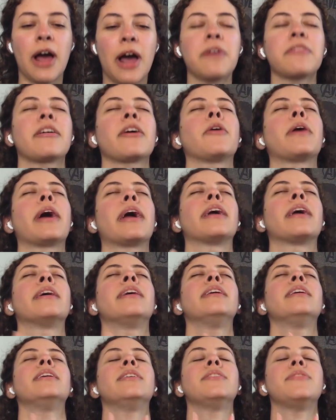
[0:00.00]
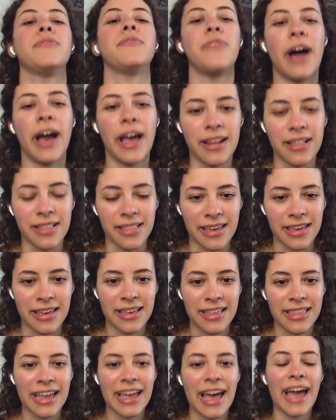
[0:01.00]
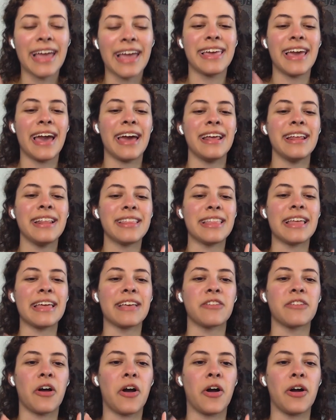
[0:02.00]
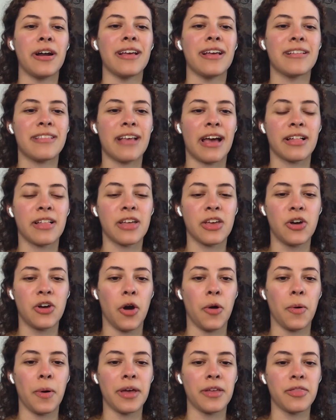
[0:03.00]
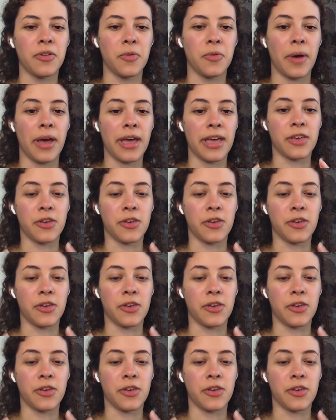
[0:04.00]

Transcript: I was like, okay, finally like i get it things aren't exactly going the way